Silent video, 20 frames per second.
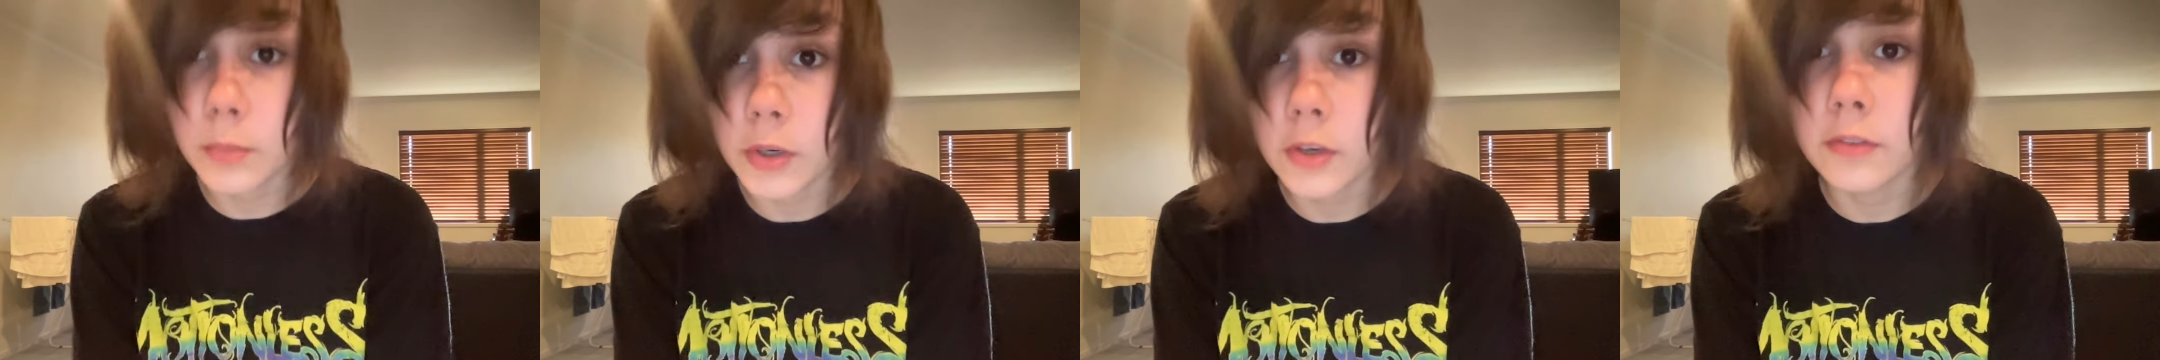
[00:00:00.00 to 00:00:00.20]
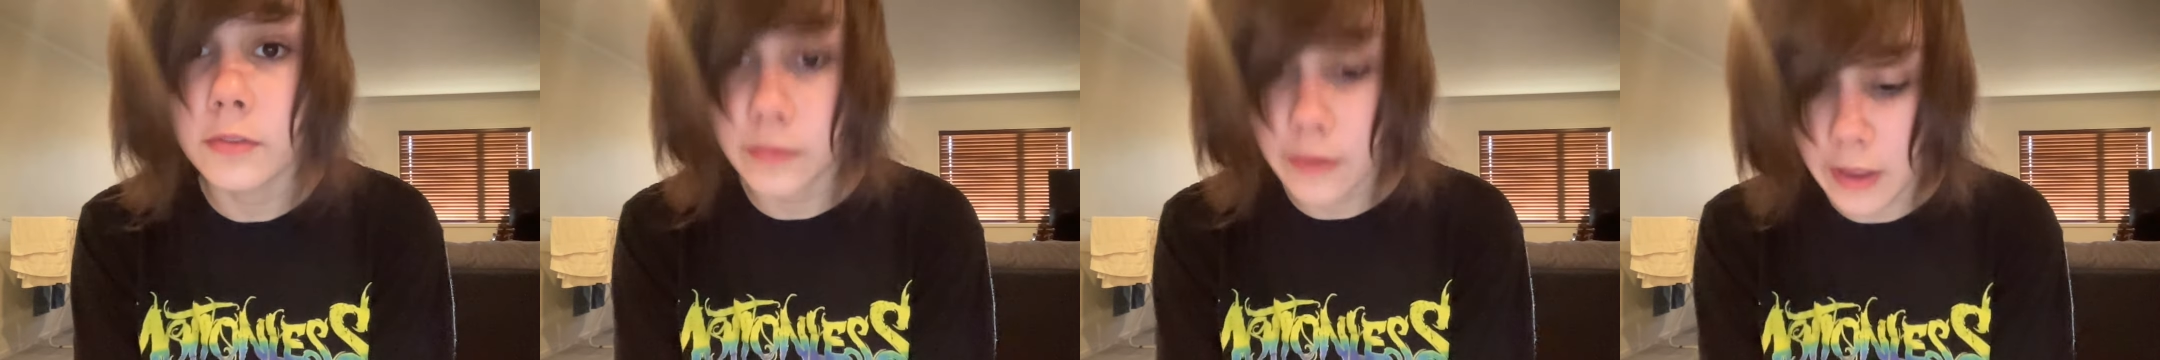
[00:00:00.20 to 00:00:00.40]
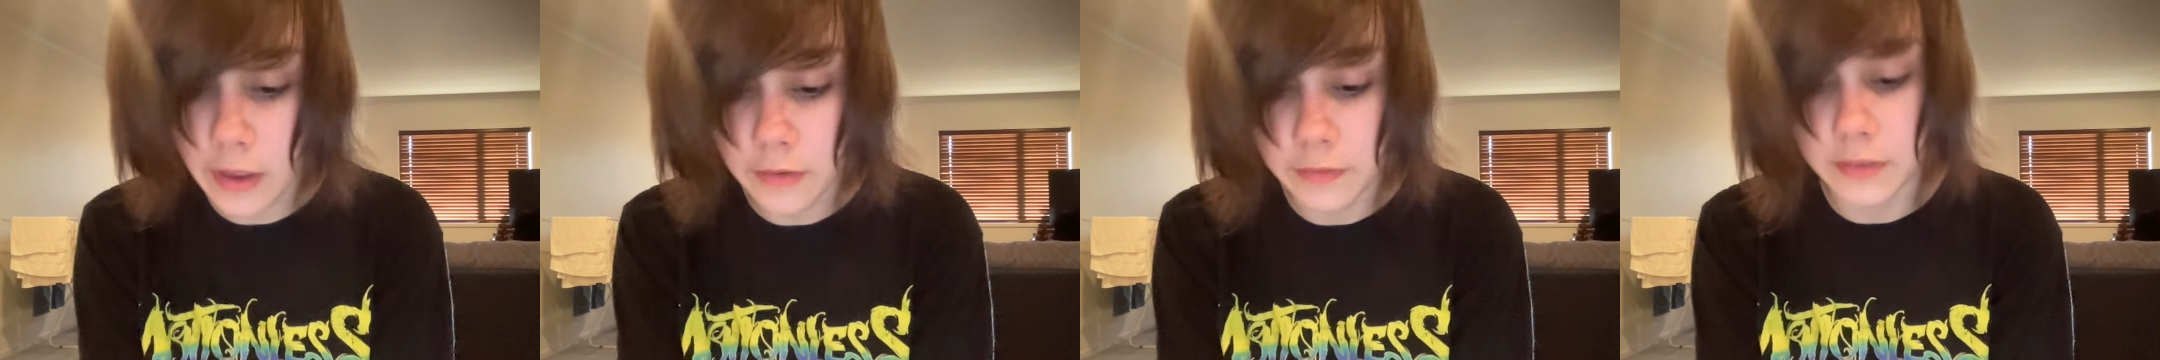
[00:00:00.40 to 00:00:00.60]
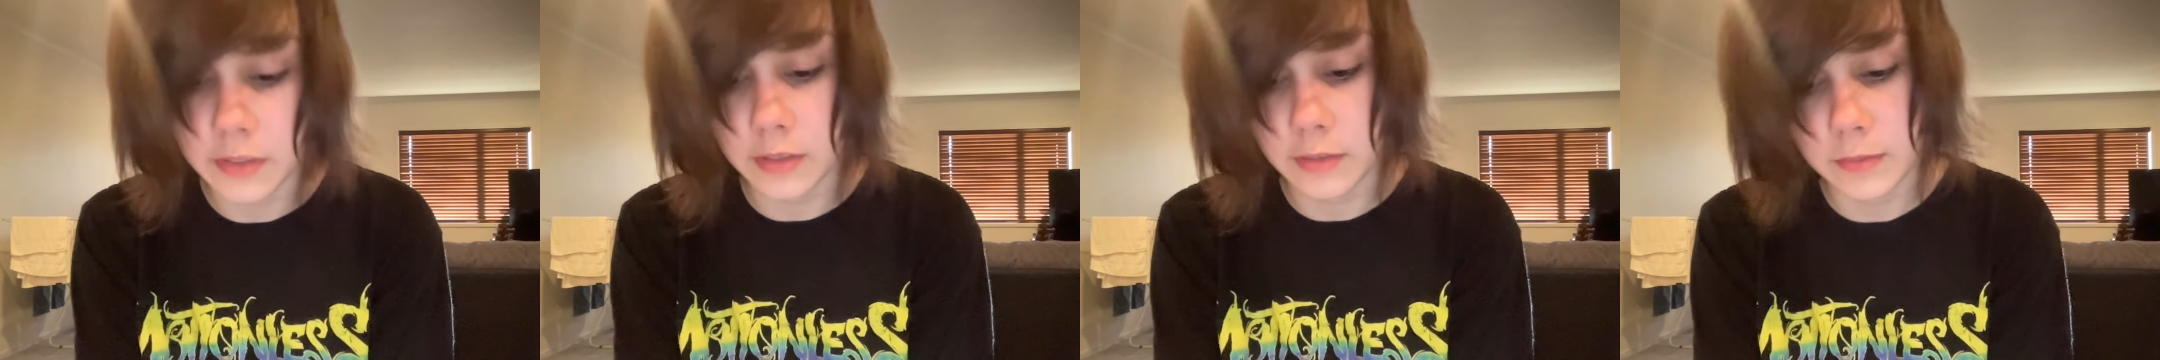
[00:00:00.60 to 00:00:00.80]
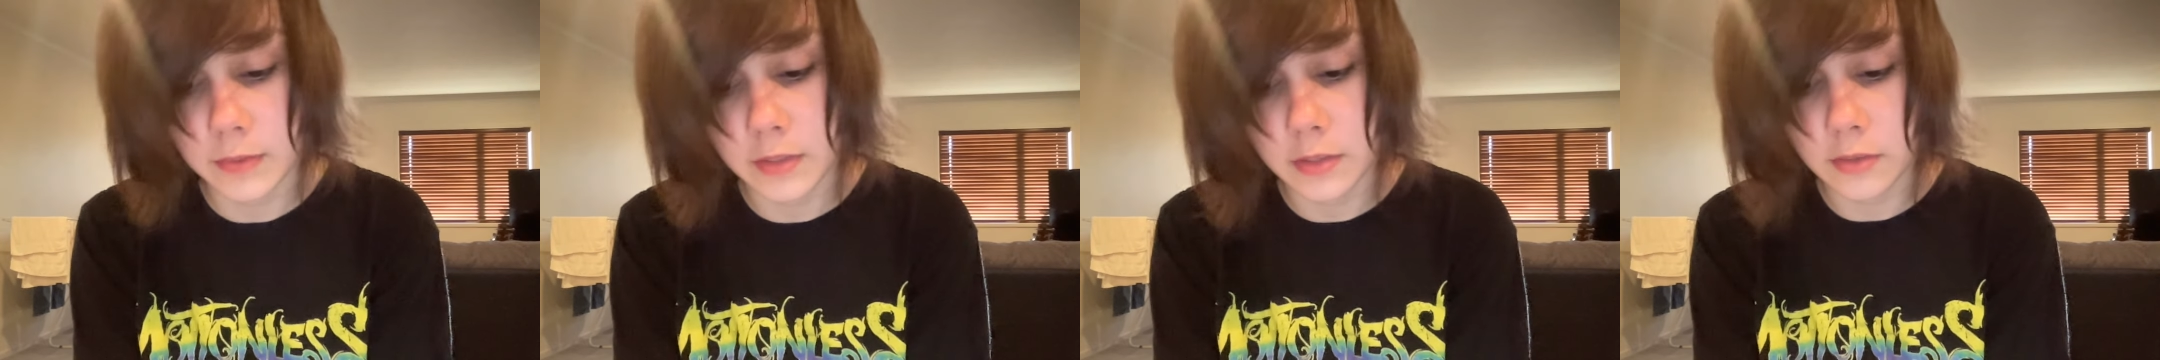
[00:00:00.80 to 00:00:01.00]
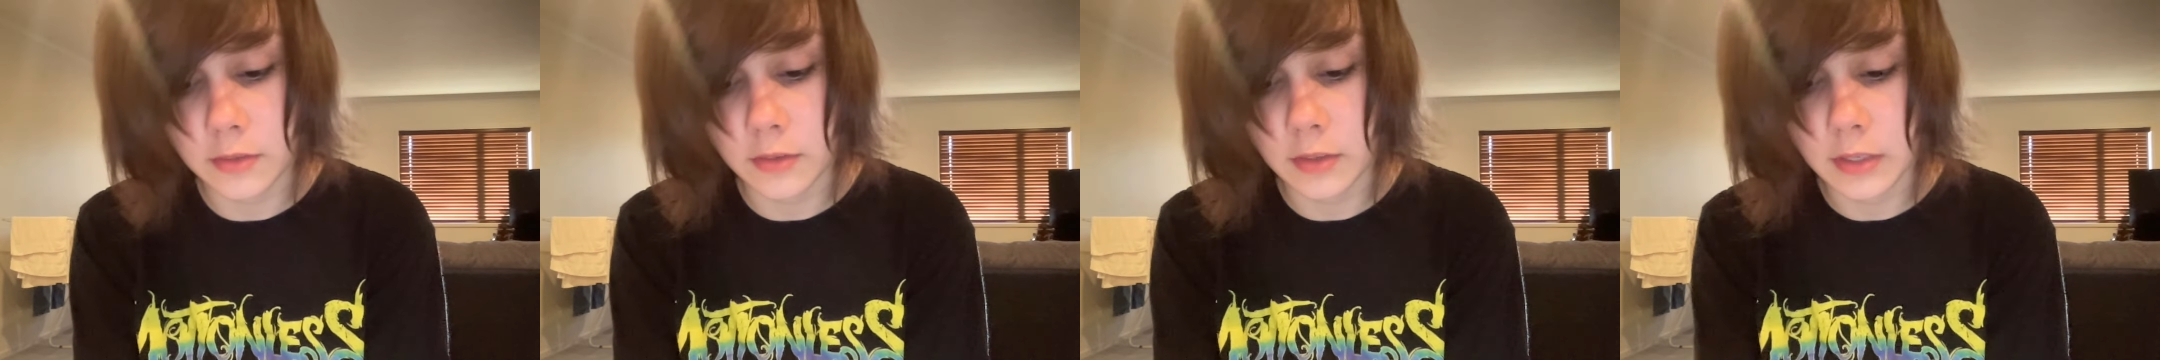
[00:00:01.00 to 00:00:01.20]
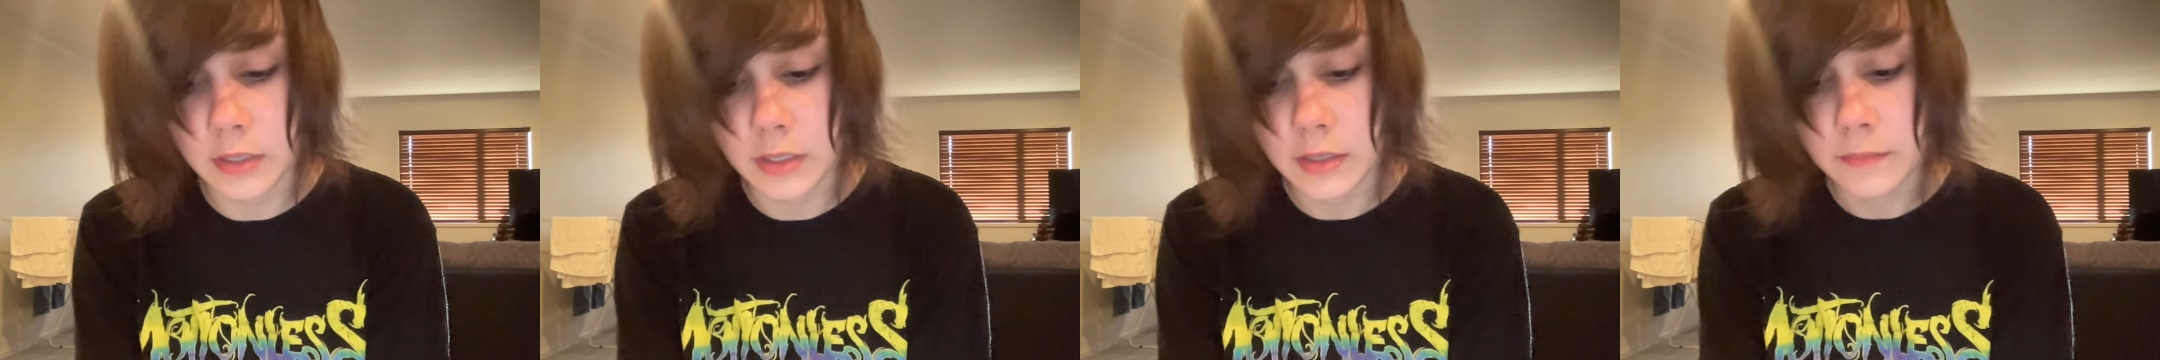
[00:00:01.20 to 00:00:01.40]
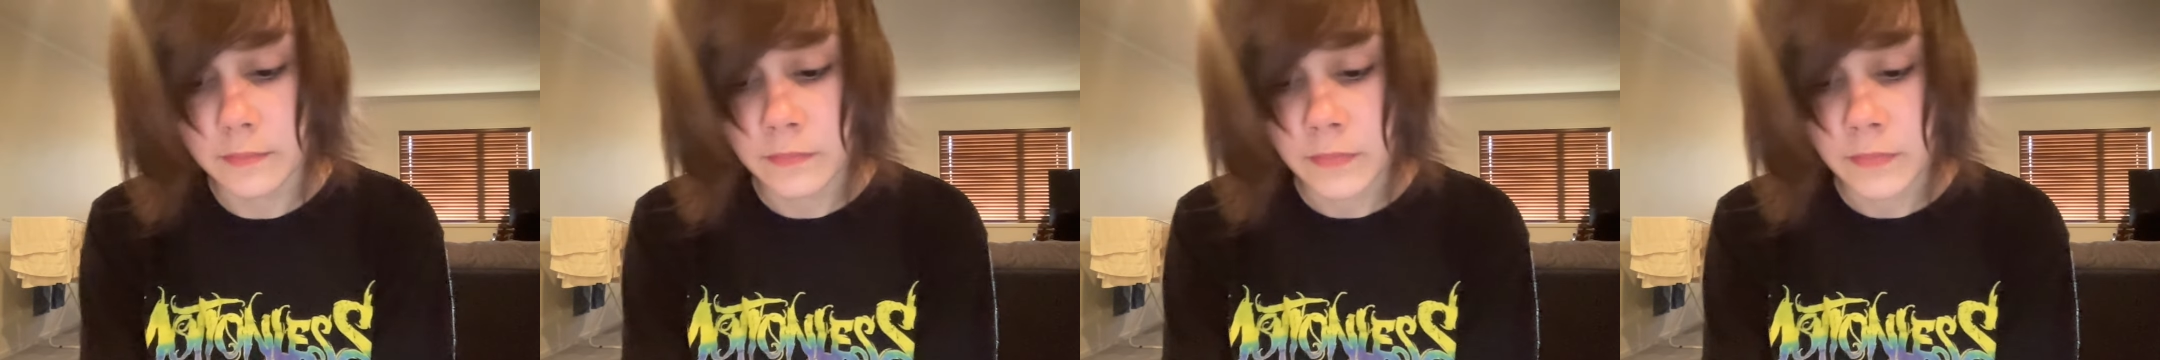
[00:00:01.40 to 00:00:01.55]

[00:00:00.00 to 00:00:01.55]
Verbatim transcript: profound imagery.